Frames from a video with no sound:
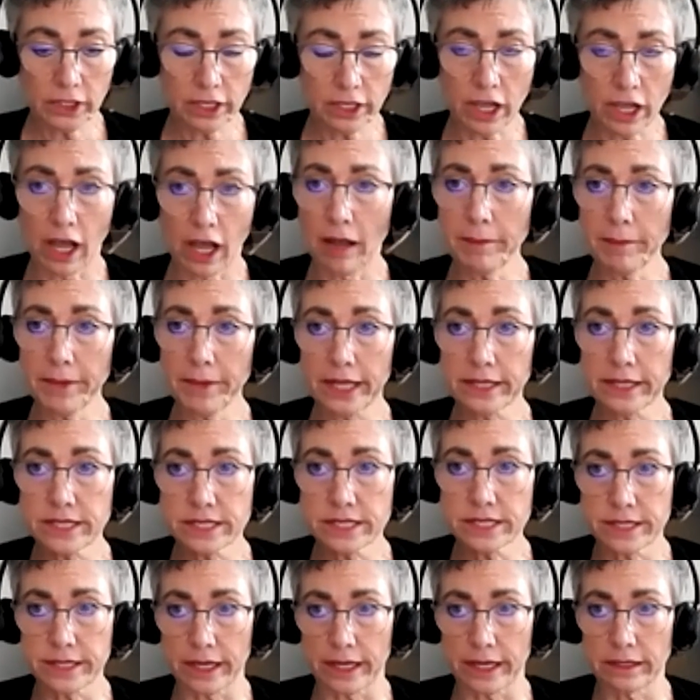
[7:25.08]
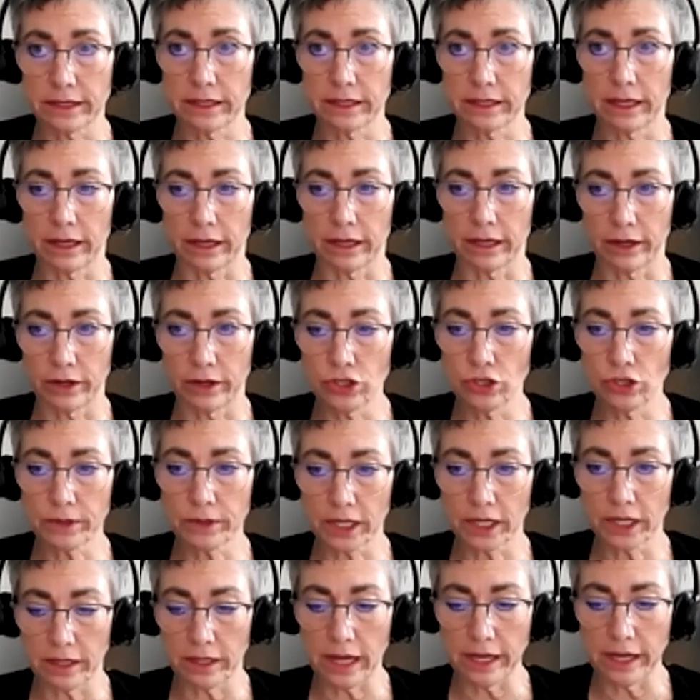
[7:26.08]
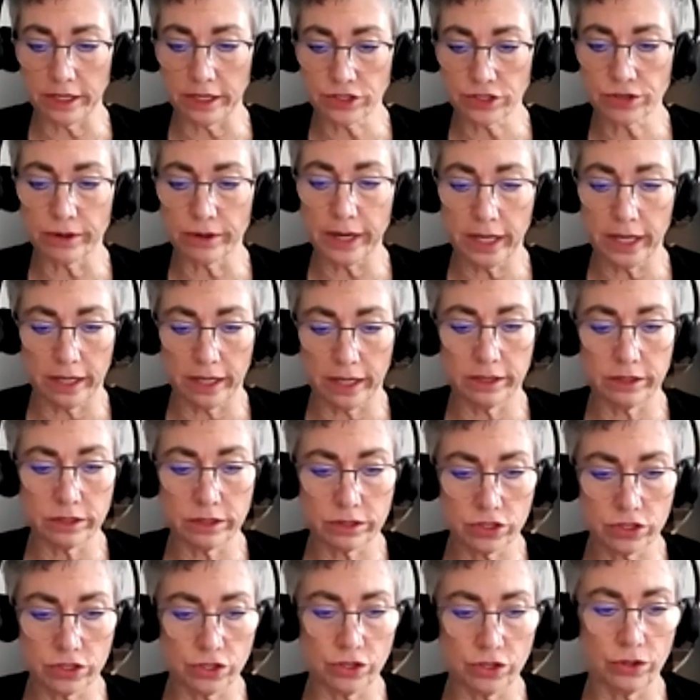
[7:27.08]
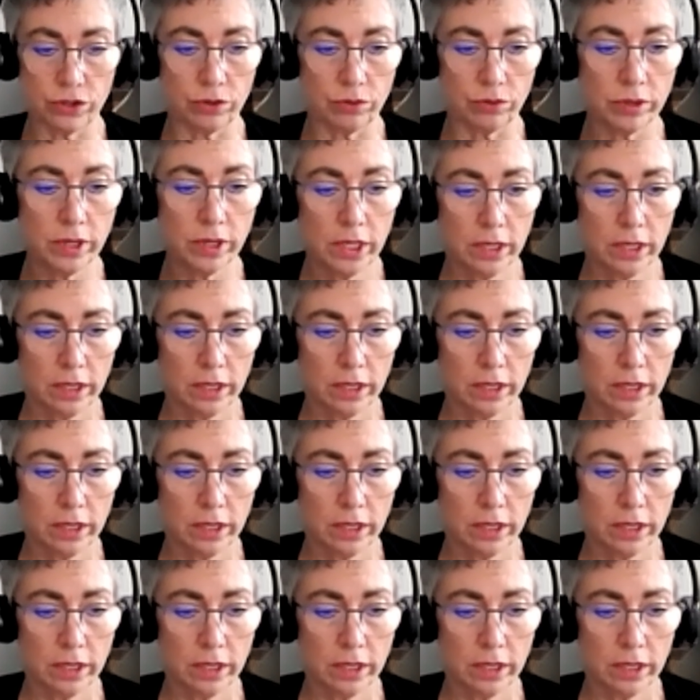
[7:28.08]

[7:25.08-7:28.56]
comments that uh, you can enter into,